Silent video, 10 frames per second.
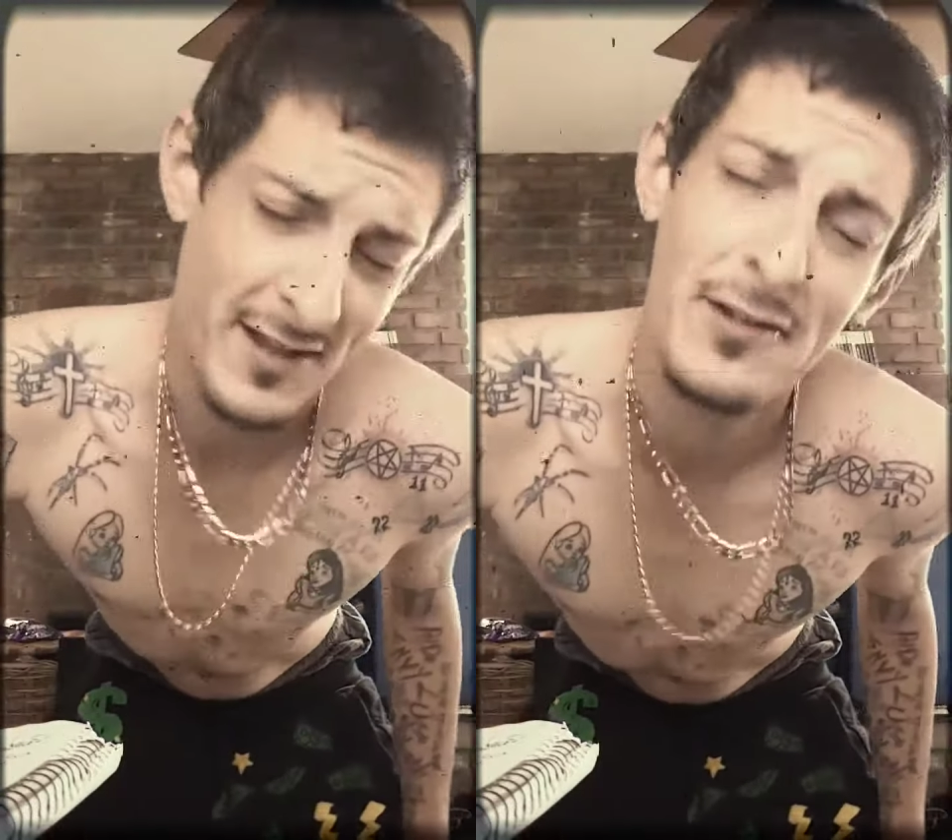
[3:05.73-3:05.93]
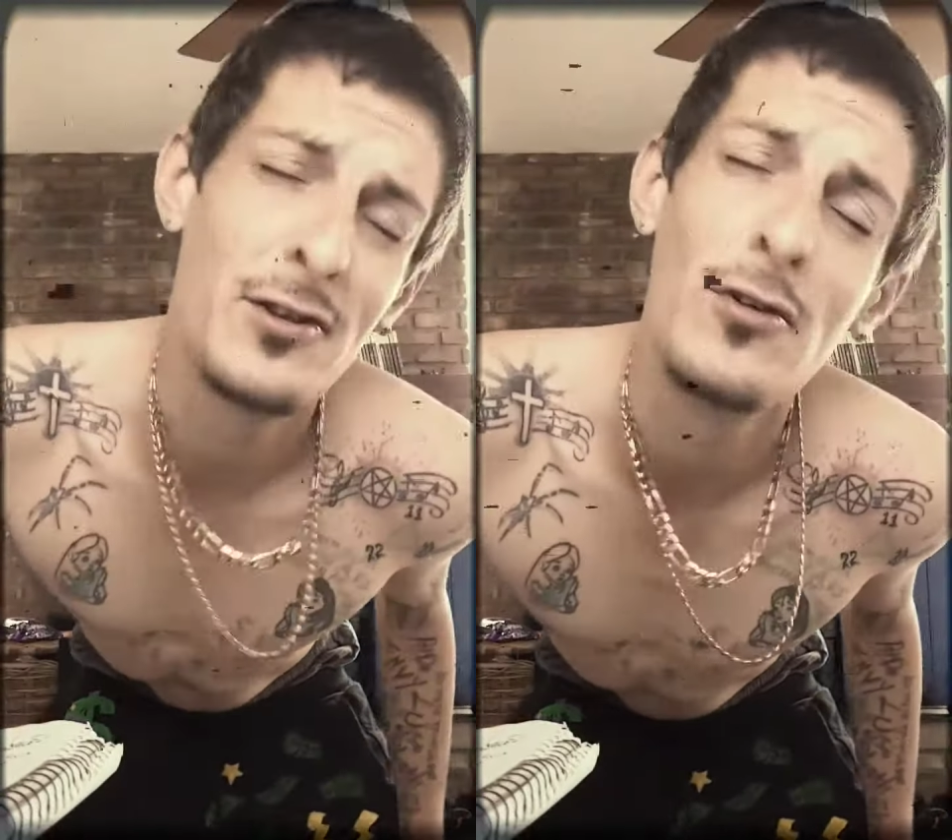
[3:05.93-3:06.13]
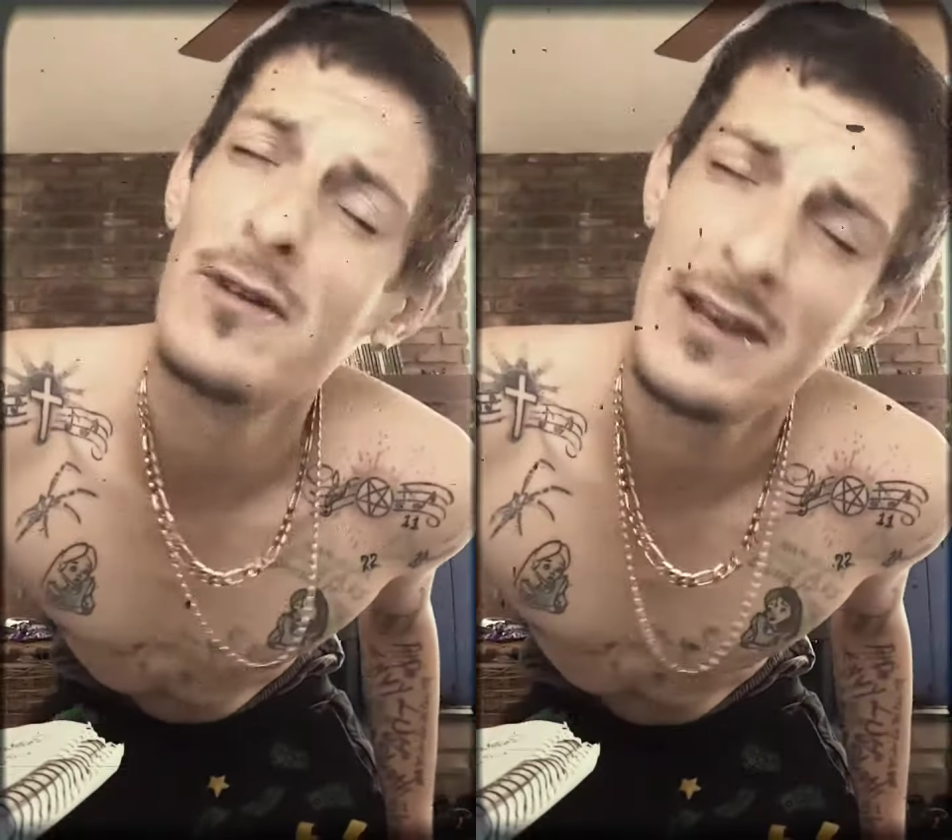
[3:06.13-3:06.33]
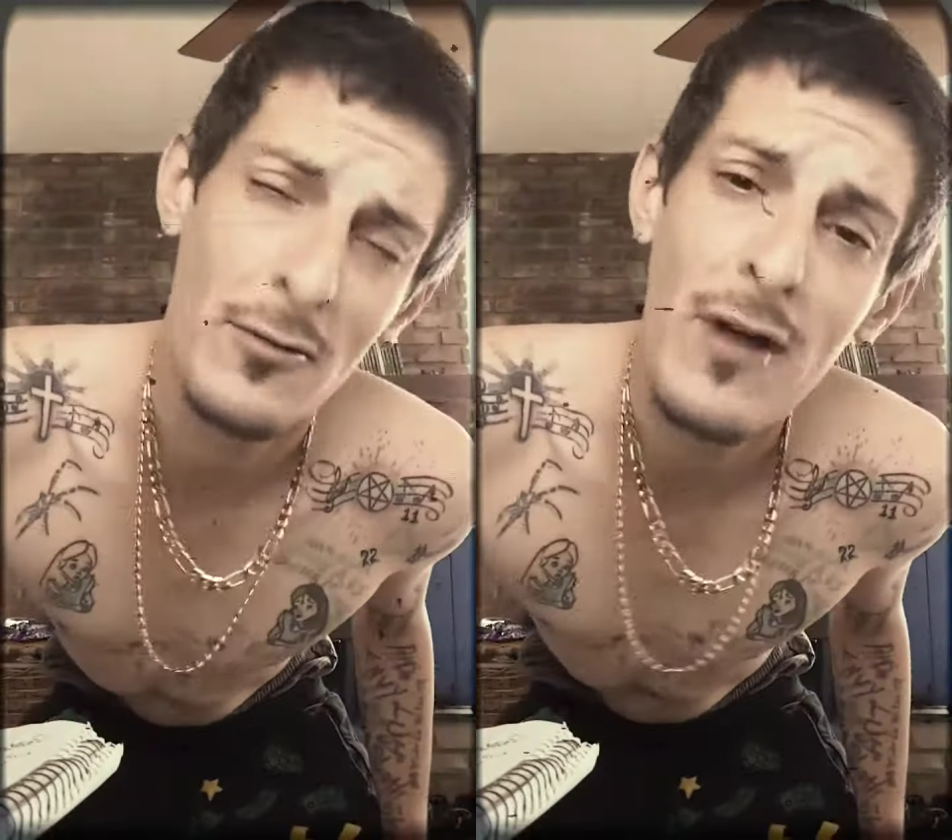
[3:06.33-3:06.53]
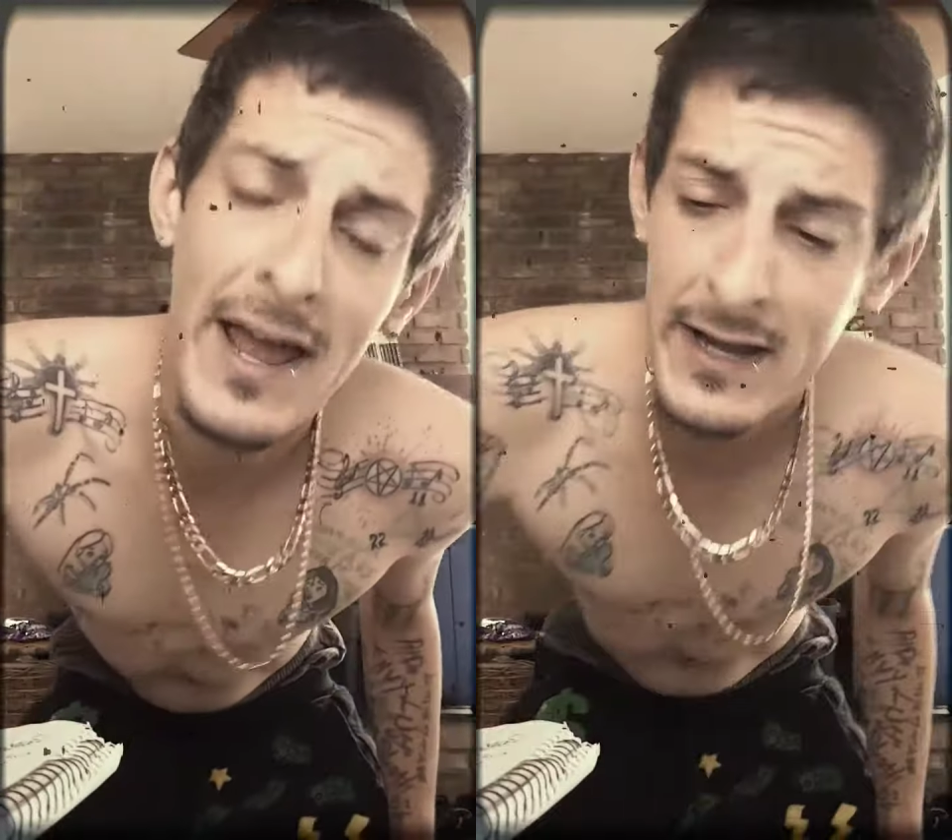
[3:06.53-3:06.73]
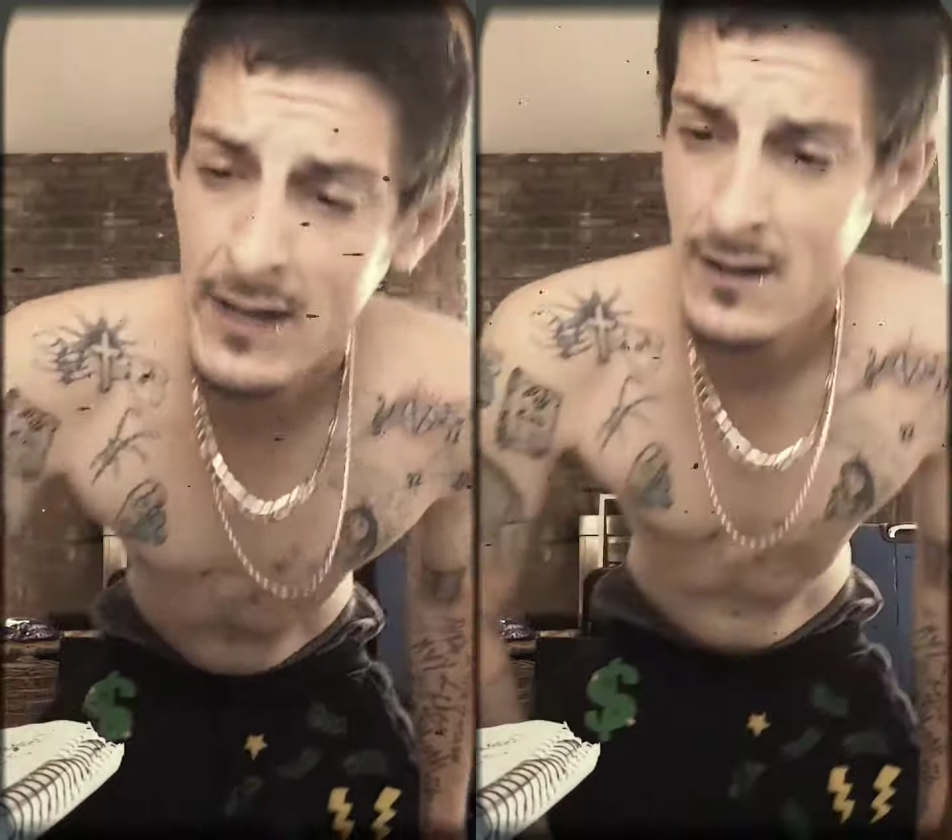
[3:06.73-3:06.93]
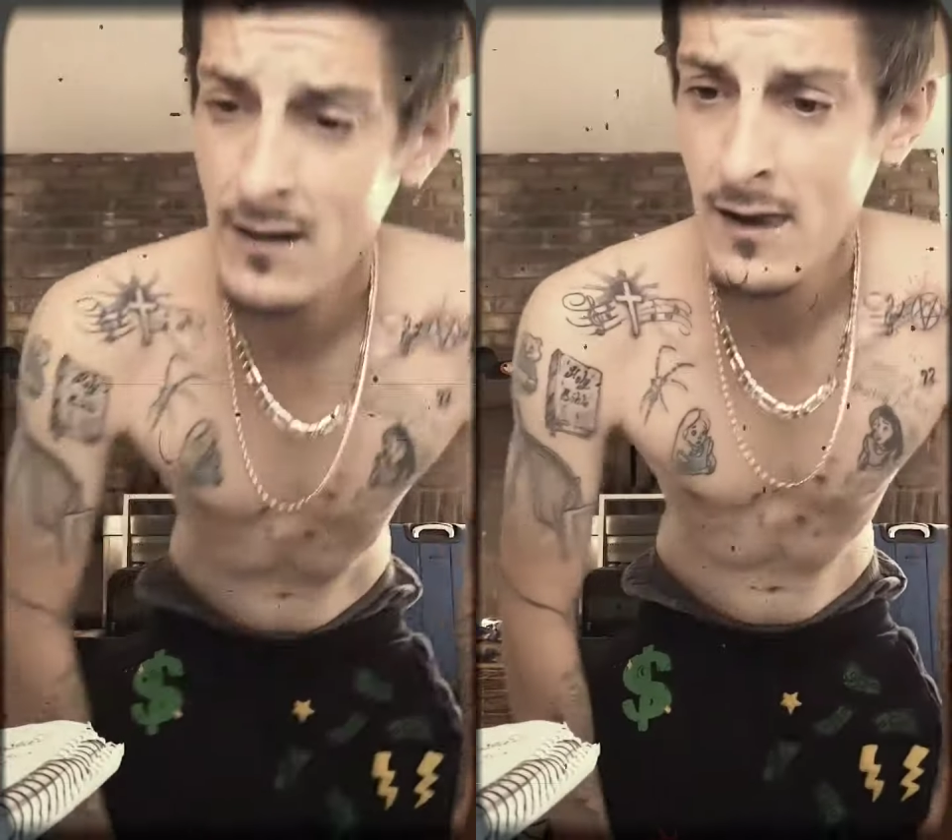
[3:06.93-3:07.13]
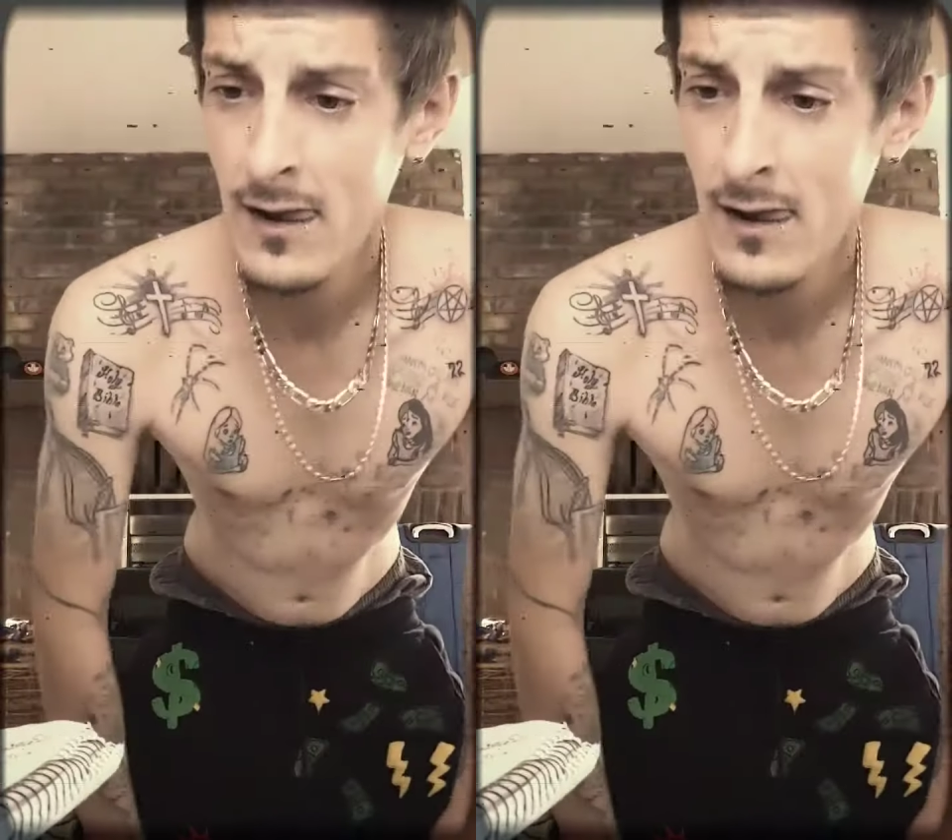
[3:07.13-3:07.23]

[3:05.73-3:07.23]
not doing it right.